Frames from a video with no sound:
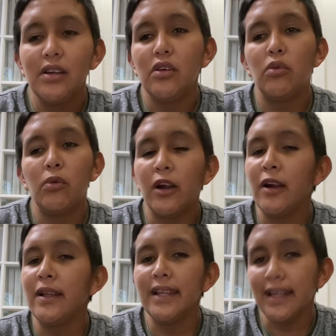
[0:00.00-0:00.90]
where
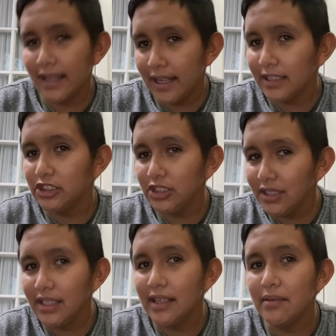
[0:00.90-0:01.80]
in the heck she
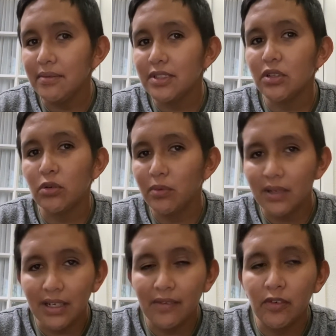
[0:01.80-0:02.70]
lives or
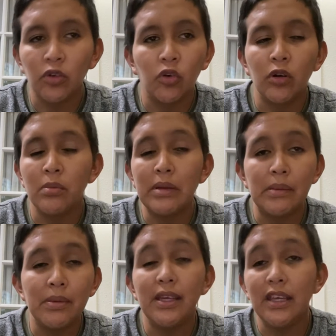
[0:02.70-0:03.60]
whatever, or
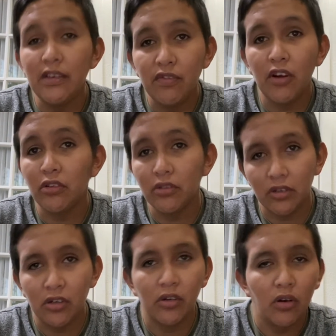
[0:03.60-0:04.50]
maybe he followed
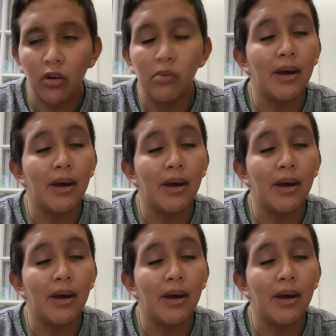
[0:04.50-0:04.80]
her home.